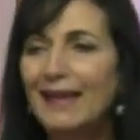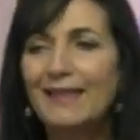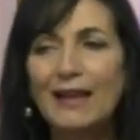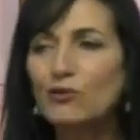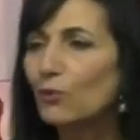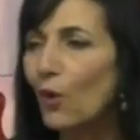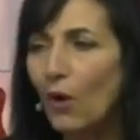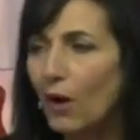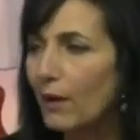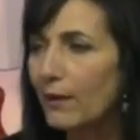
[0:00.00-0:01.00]
That's
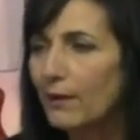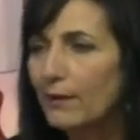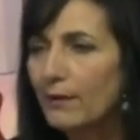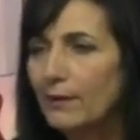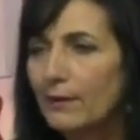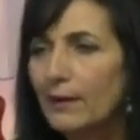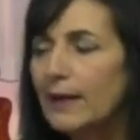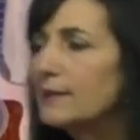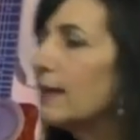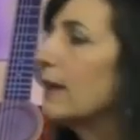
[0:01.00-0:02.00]
wrong.
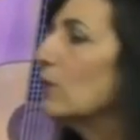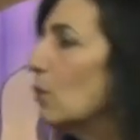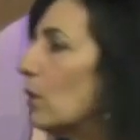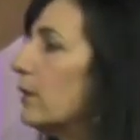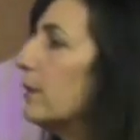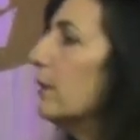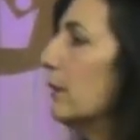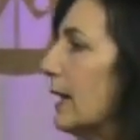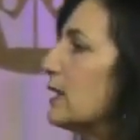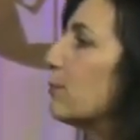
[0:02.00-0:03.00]
It's like, Lord,
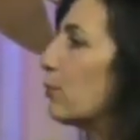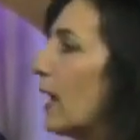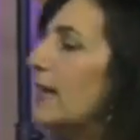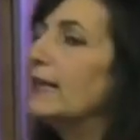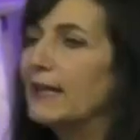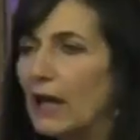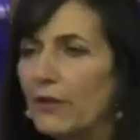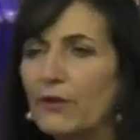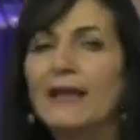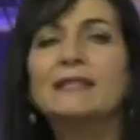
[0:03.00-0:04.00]
let's pray
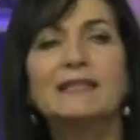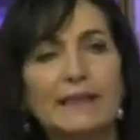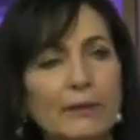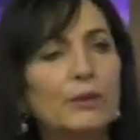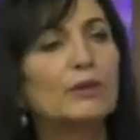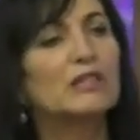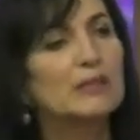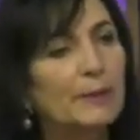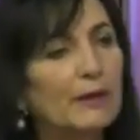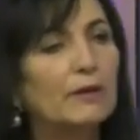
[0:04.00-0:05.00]
together and see what the
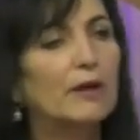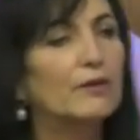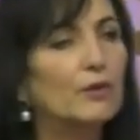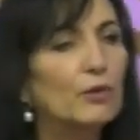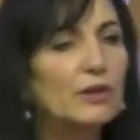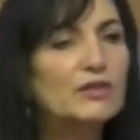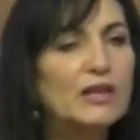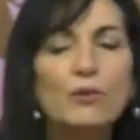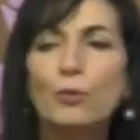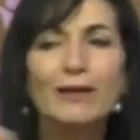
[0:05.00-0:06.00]
Spirit of the Lord
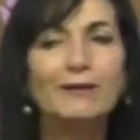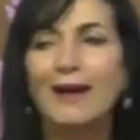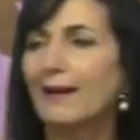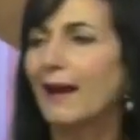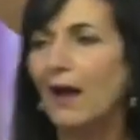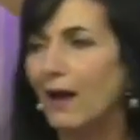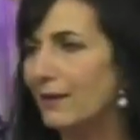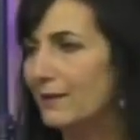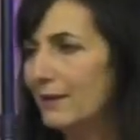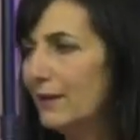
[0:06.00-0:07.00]
says. We're not
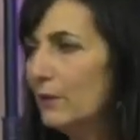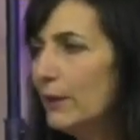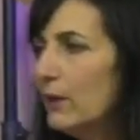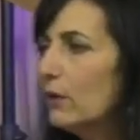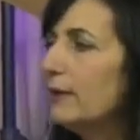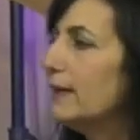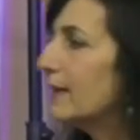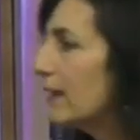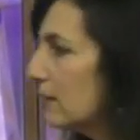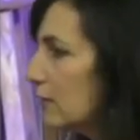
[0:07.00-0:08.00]
God. We all need
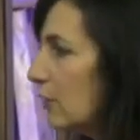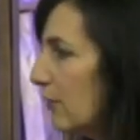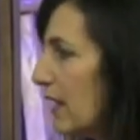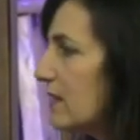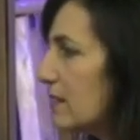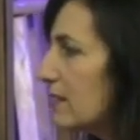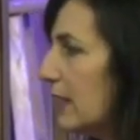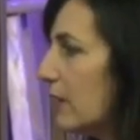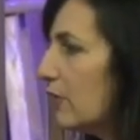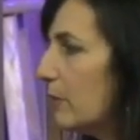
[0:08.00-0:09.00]
to get on our faces
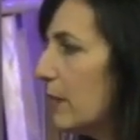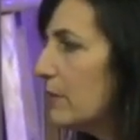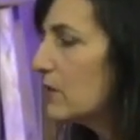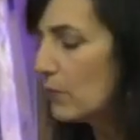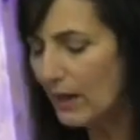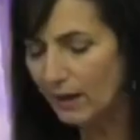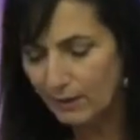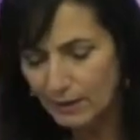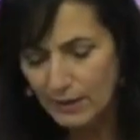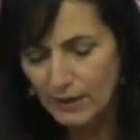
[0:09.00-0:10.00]
and hear from him as
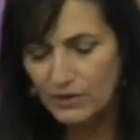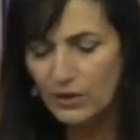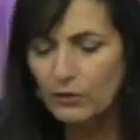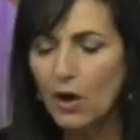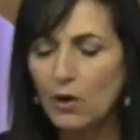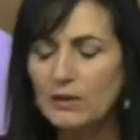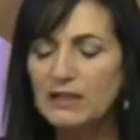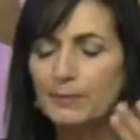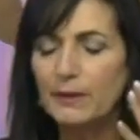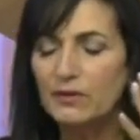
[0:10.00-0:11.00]
well. So the
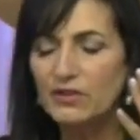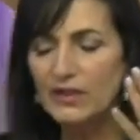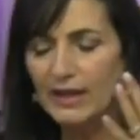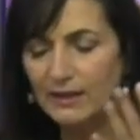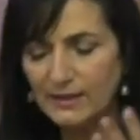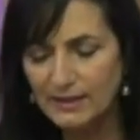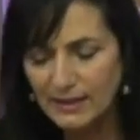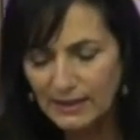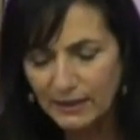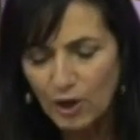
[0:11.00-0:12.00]
Holy Spirit is saying to us,
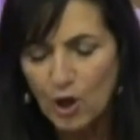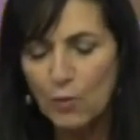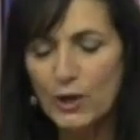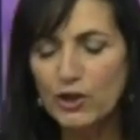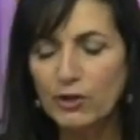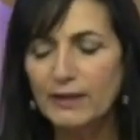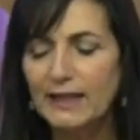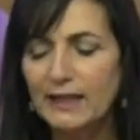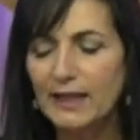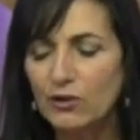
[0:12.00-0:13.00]
listen, when you're
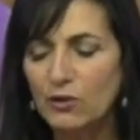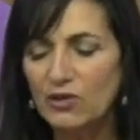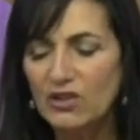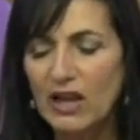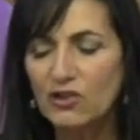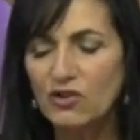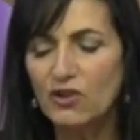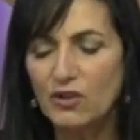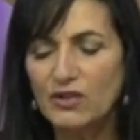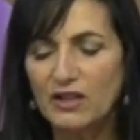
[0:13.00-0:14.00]
in
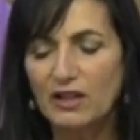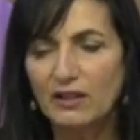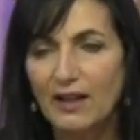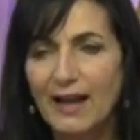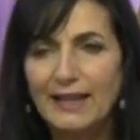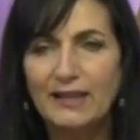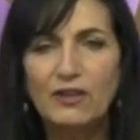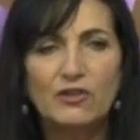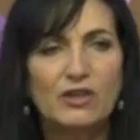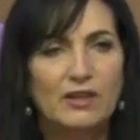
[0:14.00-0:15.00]
intercession, there's a colliding,
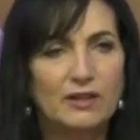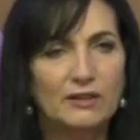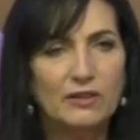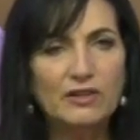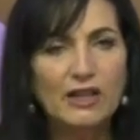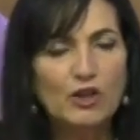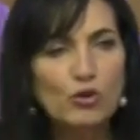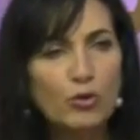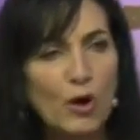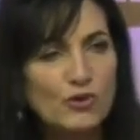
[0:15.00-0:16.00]
there's, a, there's an
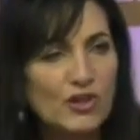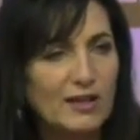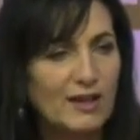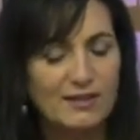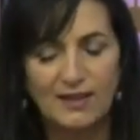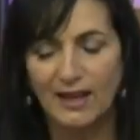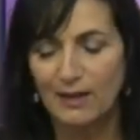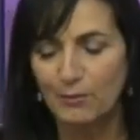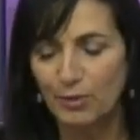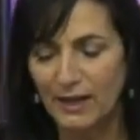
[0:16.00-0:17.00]
encroaching that's
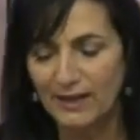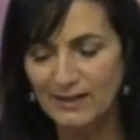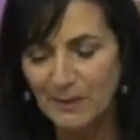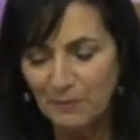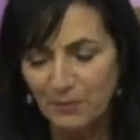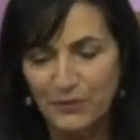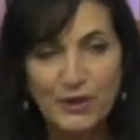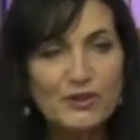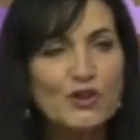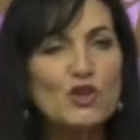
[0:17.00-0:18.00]
taken place.
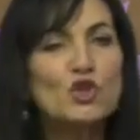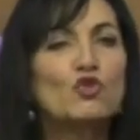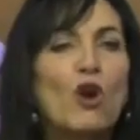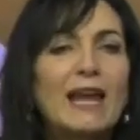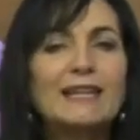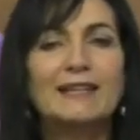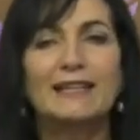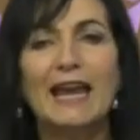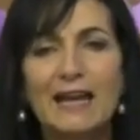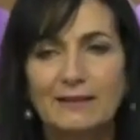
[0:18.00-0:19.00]
There's a strike
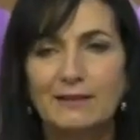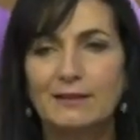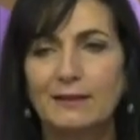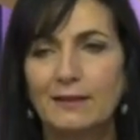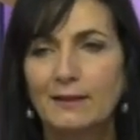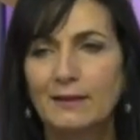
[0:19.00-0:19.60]
against